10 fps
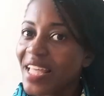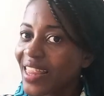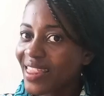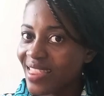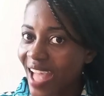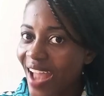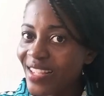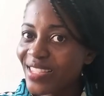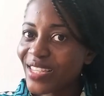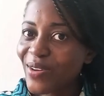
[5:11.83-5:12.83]
That
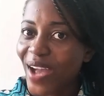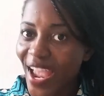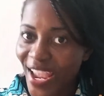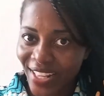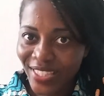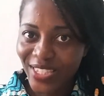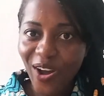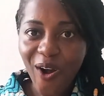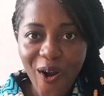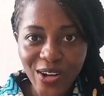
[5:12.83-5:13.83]
is still ends
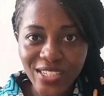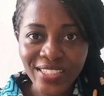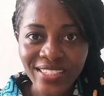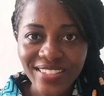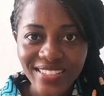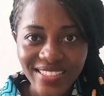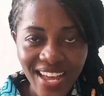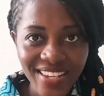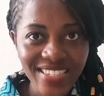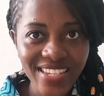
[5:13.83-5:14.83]
on.
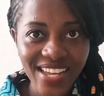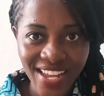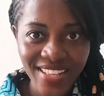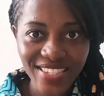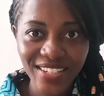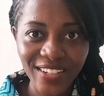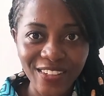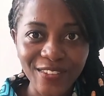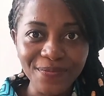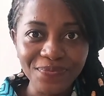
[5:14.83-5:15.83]
That is still ends on.
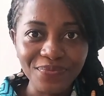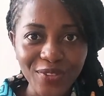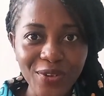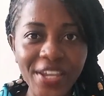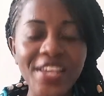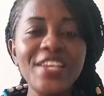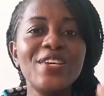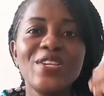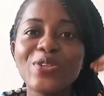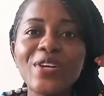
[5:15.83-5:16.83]
Okay.
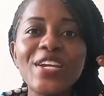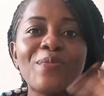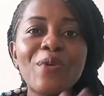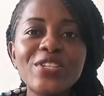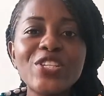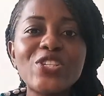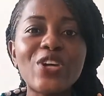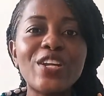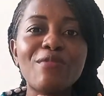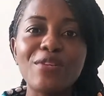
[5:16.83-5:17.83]
So in Moses'
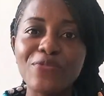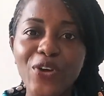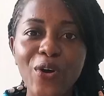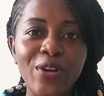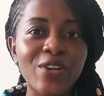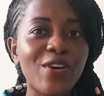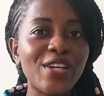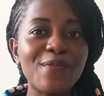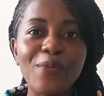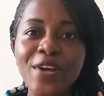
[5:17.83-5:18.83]
journey with God, God
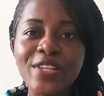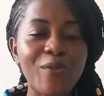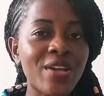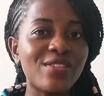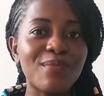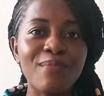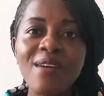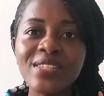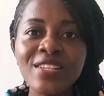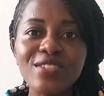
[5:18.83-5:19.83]
at a point went to the
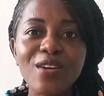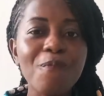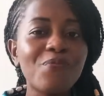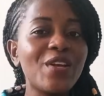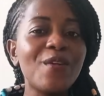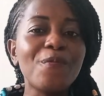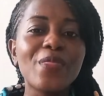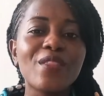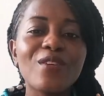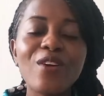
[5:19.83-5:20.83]
mountaintop.
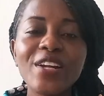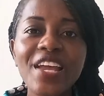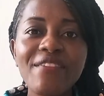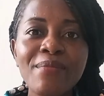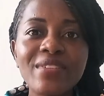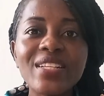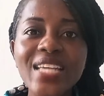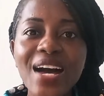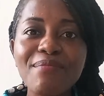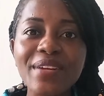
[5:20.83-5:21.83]
God gave him the
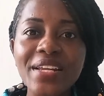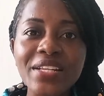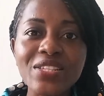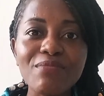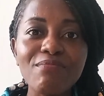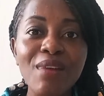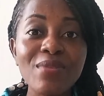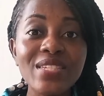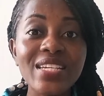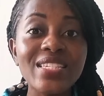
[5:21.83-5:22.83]
tablet.
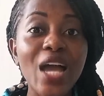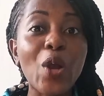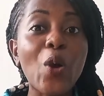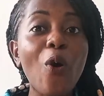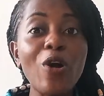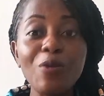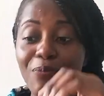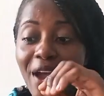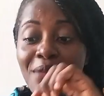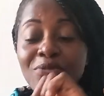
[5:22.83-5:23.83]
Bible says that God
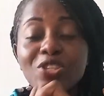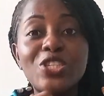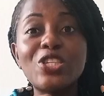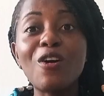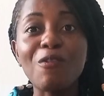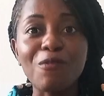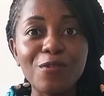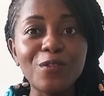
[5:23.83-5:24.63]
by himself